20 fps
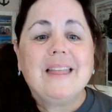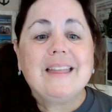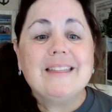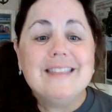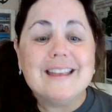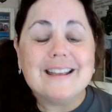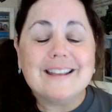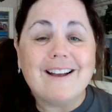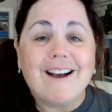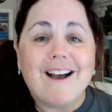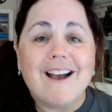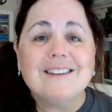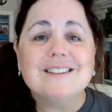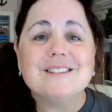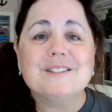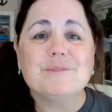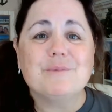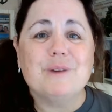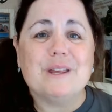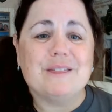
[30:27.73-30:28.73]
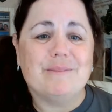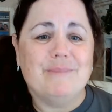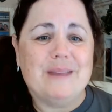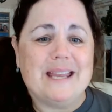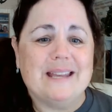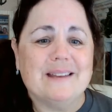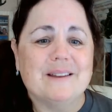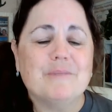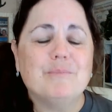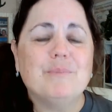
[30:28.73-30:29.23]
that God is with
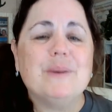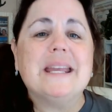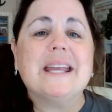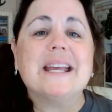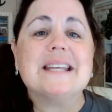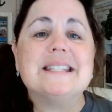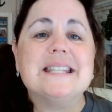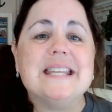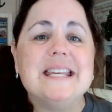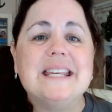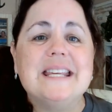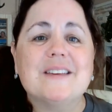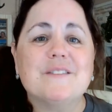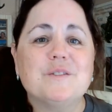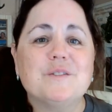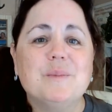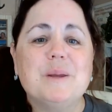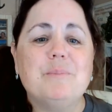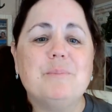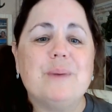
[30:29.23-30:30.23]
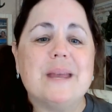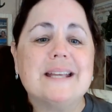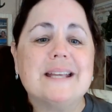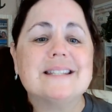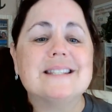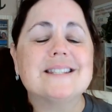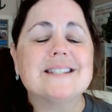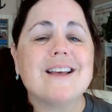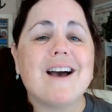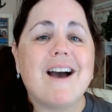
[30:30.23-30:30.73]
me because he gives me big
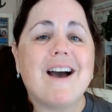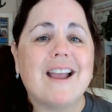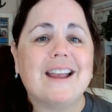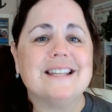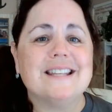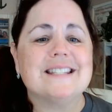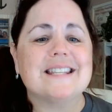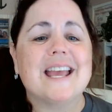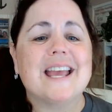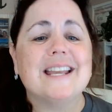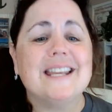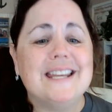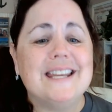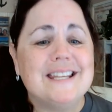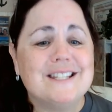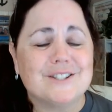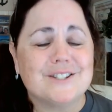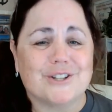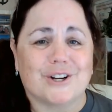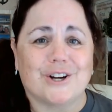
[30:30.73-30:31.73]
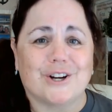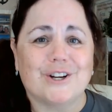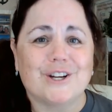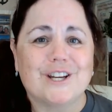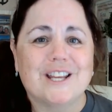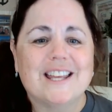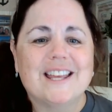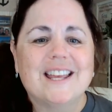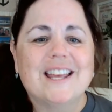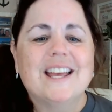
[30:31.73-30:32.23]
signs at Easter.
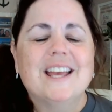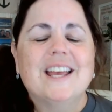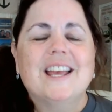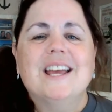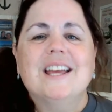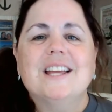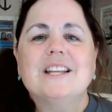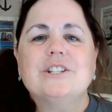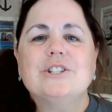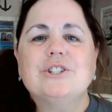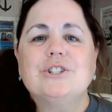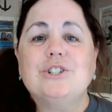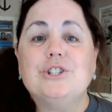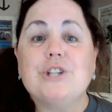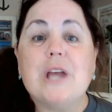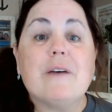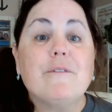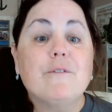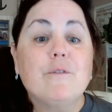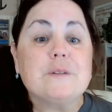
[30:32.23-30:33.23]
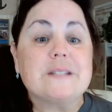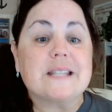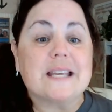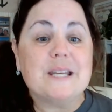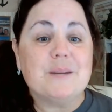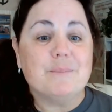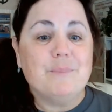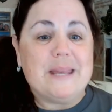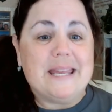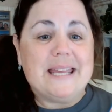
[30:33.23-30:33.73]
Jeff was going
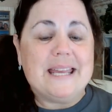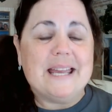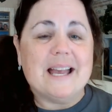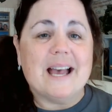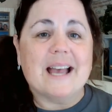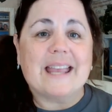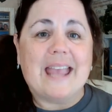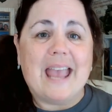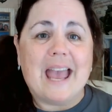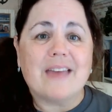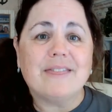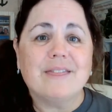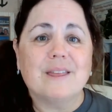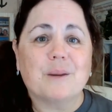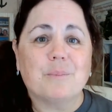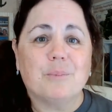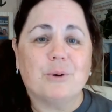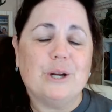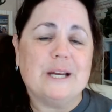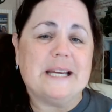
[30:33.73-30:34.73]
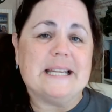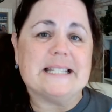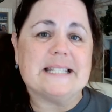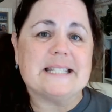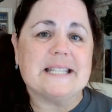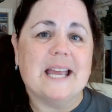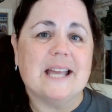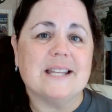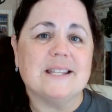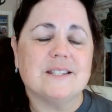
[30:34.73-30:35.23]
to be a Catholic
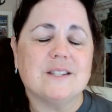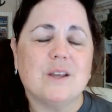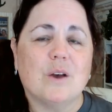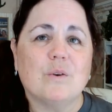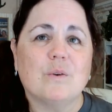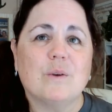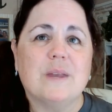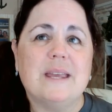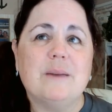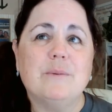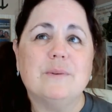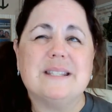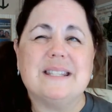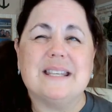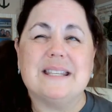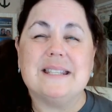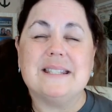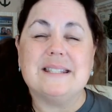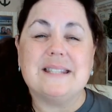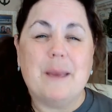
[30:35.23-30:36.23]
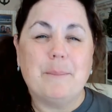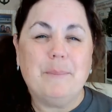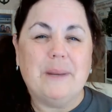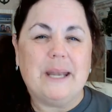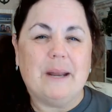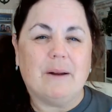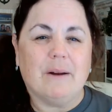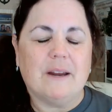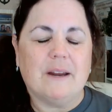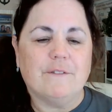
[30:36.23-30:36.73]
priest, and so he was in
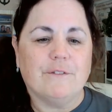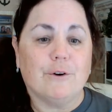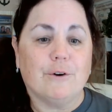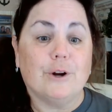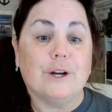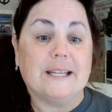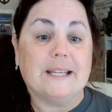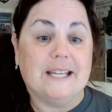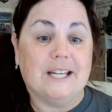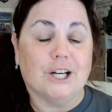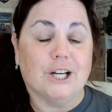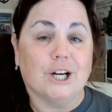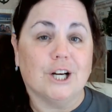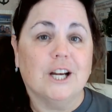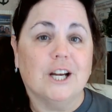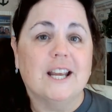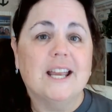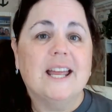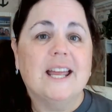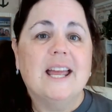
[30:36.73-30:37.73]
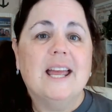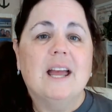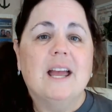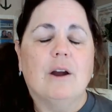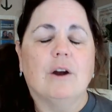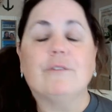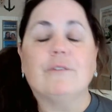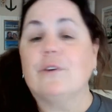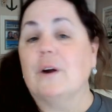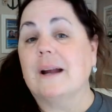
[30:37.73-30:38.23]
seminary for a year,
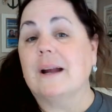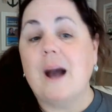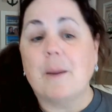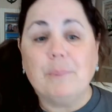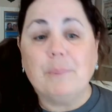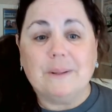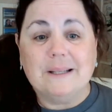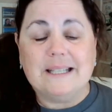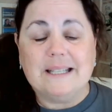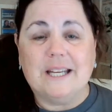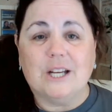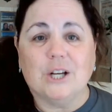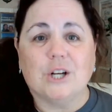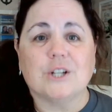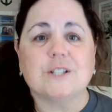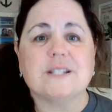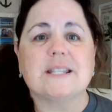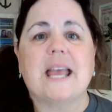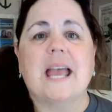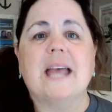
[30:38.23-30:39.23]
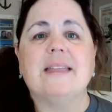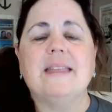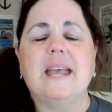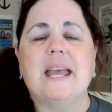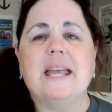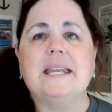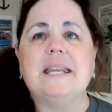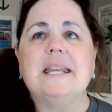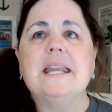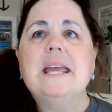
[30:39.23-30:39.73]
or for a couple of years, and
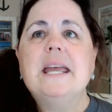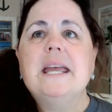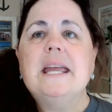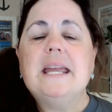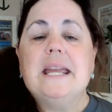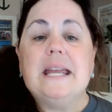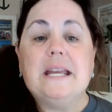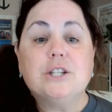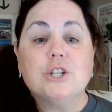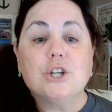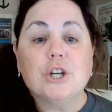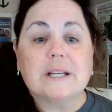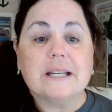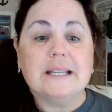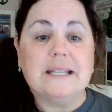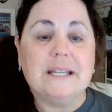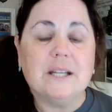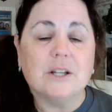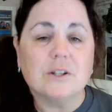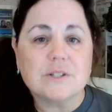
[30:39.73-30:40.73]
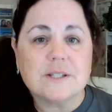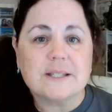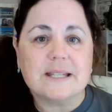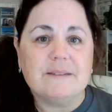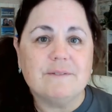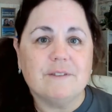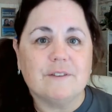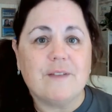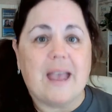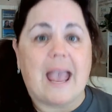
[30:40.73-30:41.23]
then he took a year's
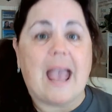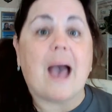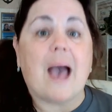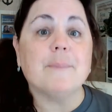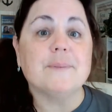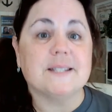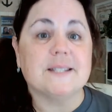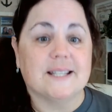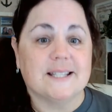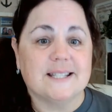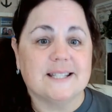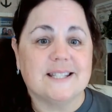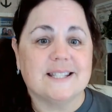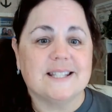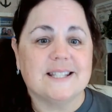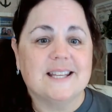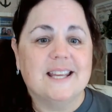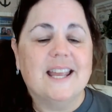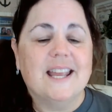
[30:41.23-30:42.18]
leave of absence.